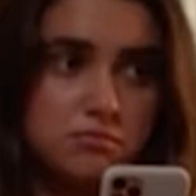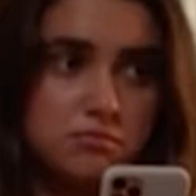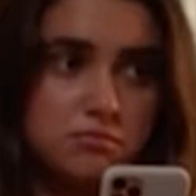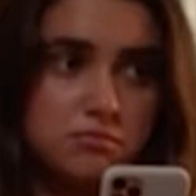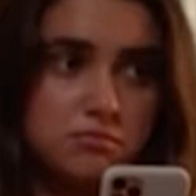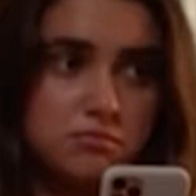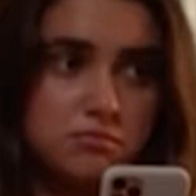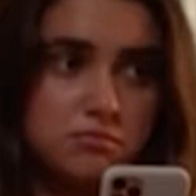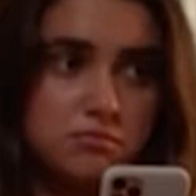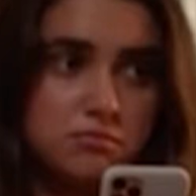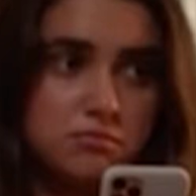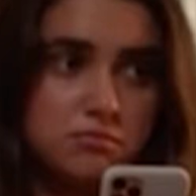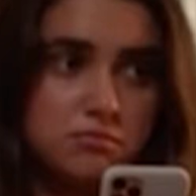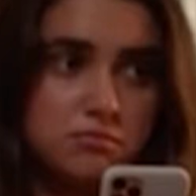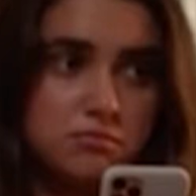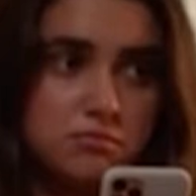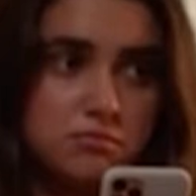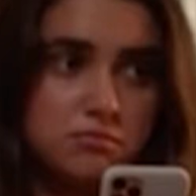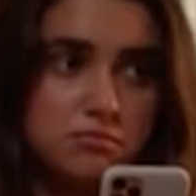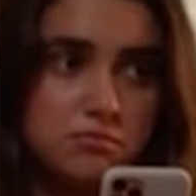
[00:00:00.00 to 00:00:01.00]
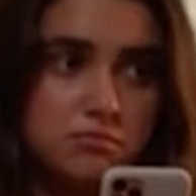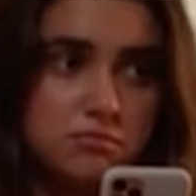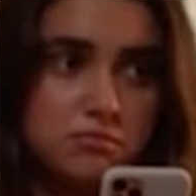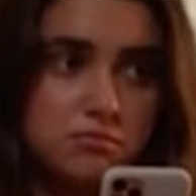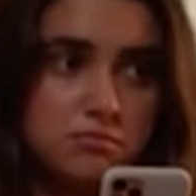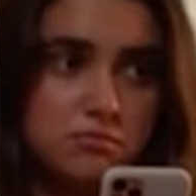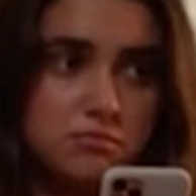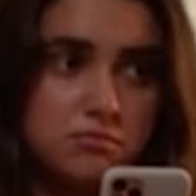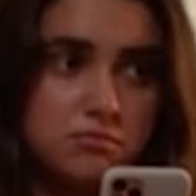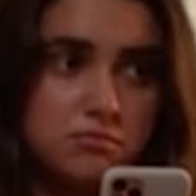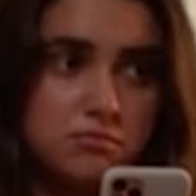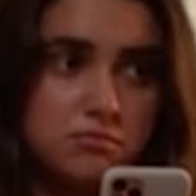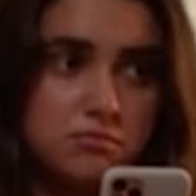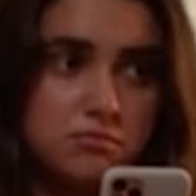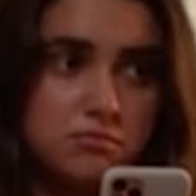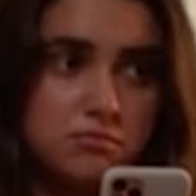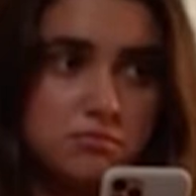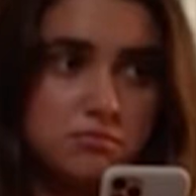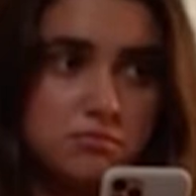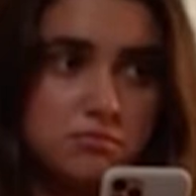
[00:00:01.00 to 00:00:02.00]

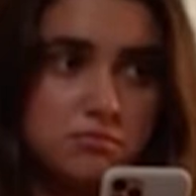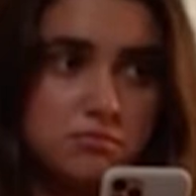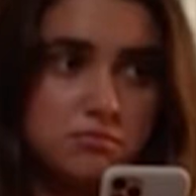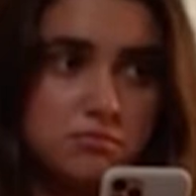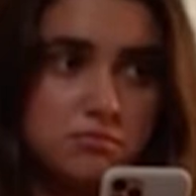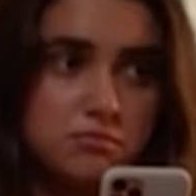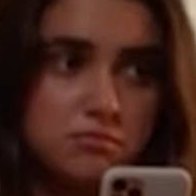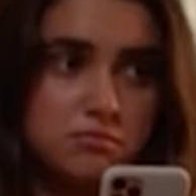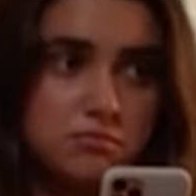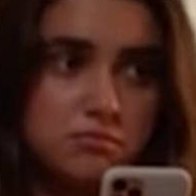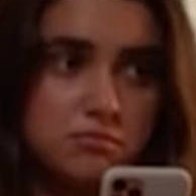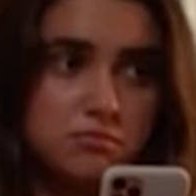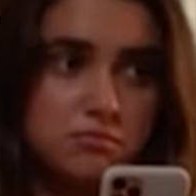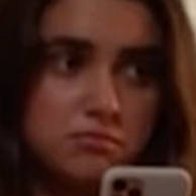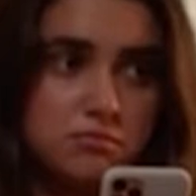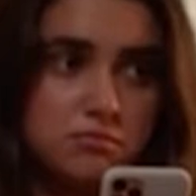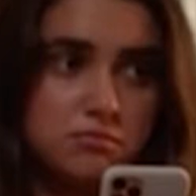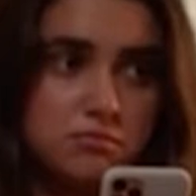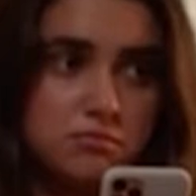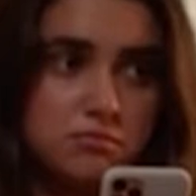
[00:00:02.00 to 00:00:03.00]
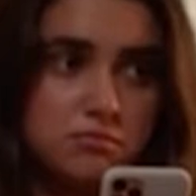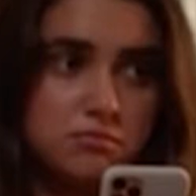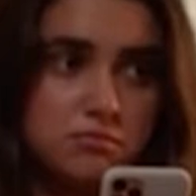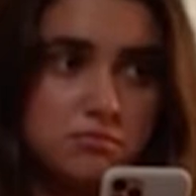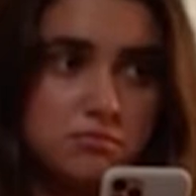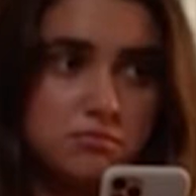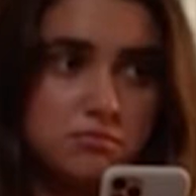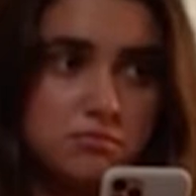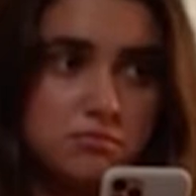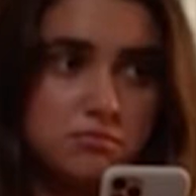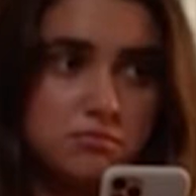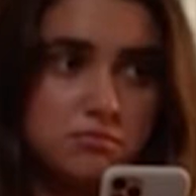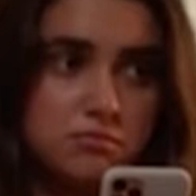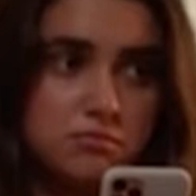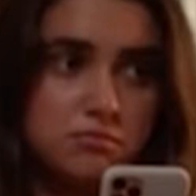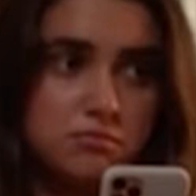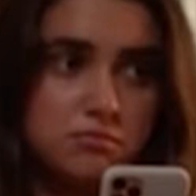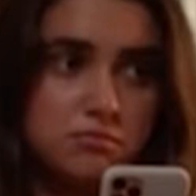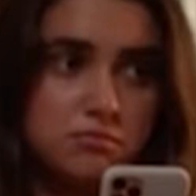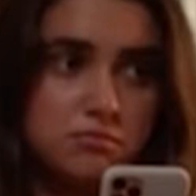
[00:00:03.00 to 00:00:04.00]

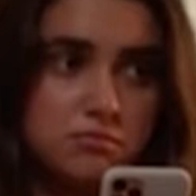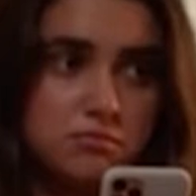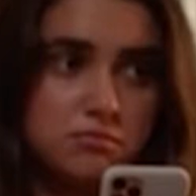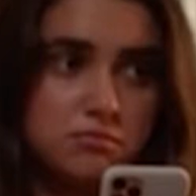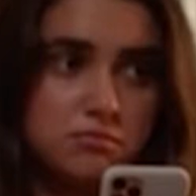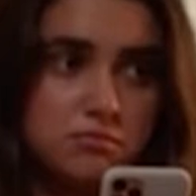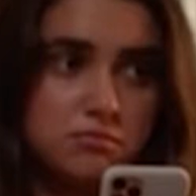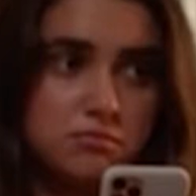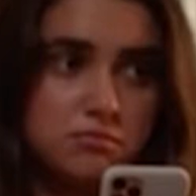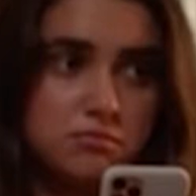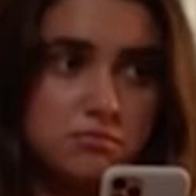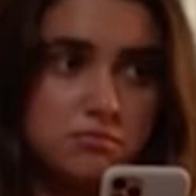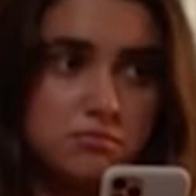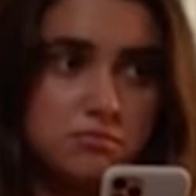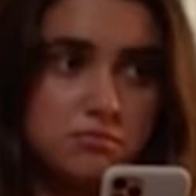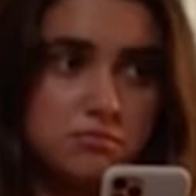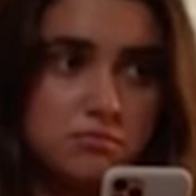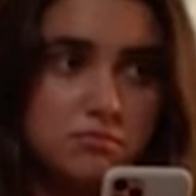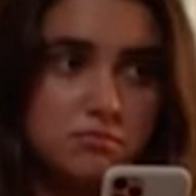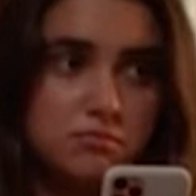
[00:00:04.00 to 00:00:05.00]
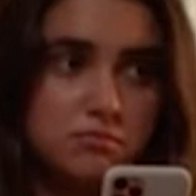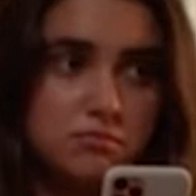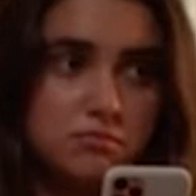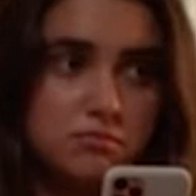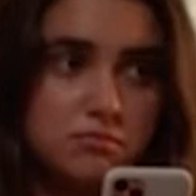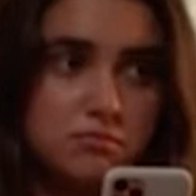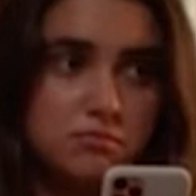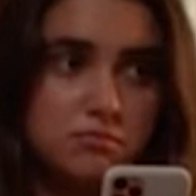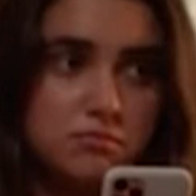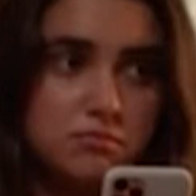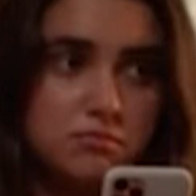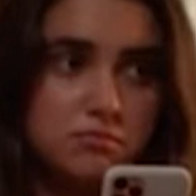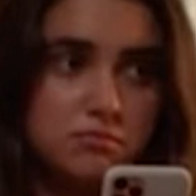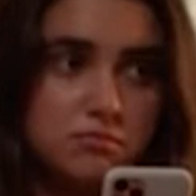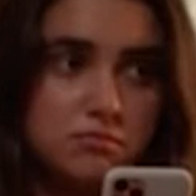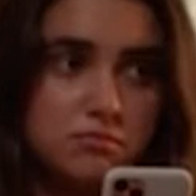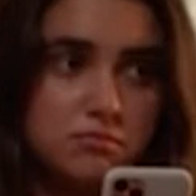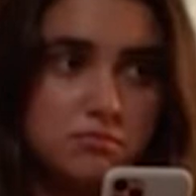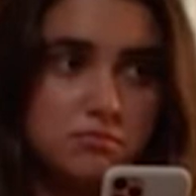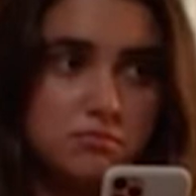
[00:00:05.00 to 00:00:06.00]

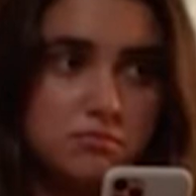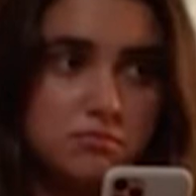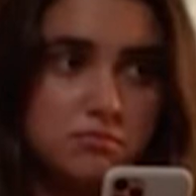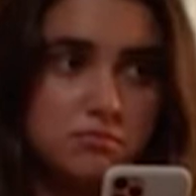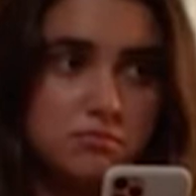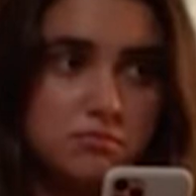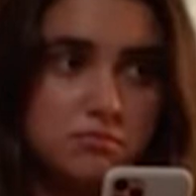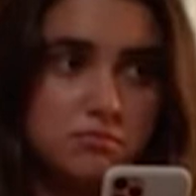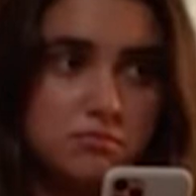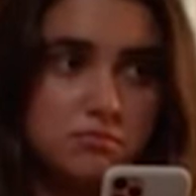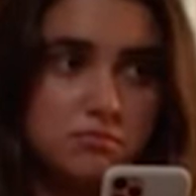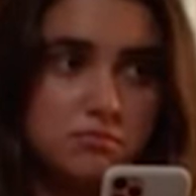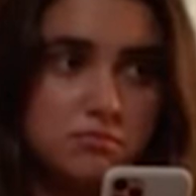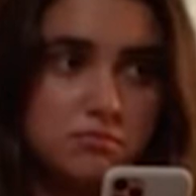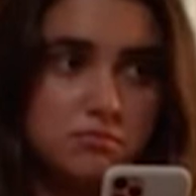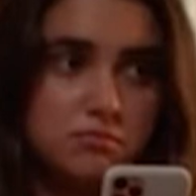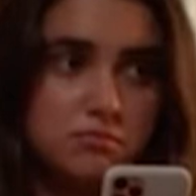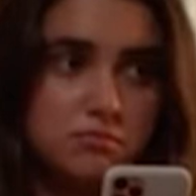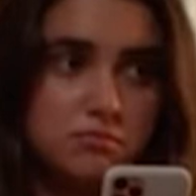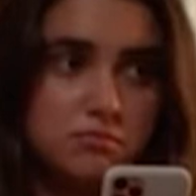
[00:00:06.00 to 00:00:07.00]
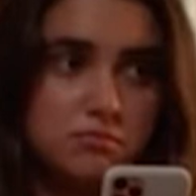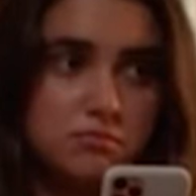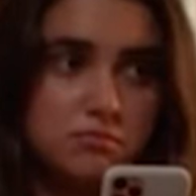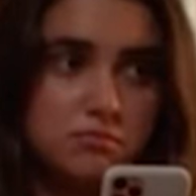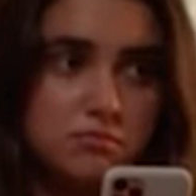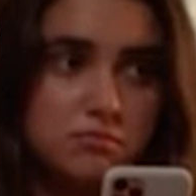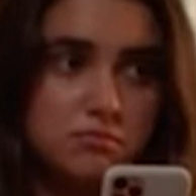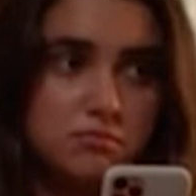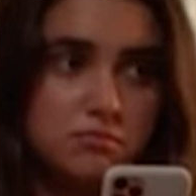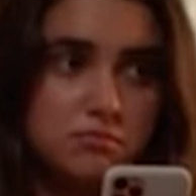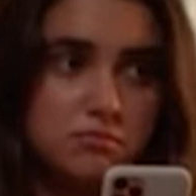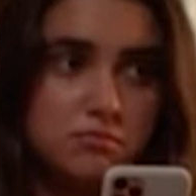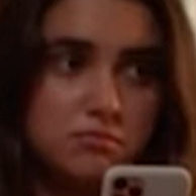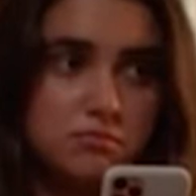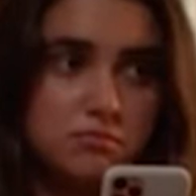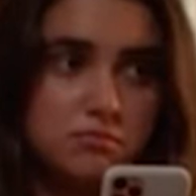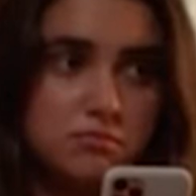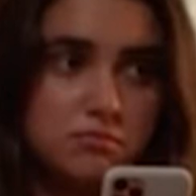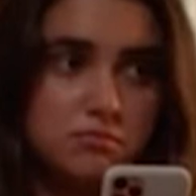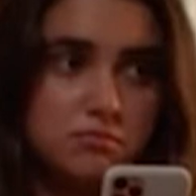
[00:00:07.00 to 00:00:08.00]
[no speech]